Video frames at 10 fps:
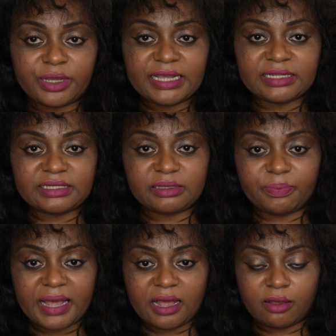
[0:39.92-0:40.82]
it's
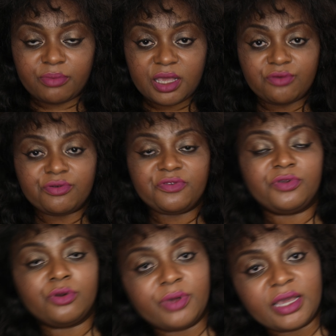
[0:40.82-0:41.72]
about me
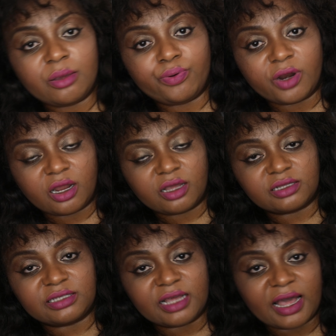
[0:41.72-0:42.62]
reviewing
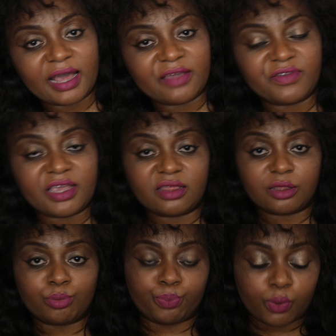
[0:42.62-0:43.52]
products I've
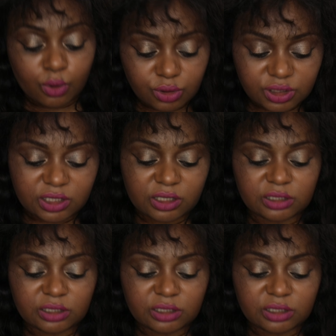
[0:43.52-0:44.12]
either bought,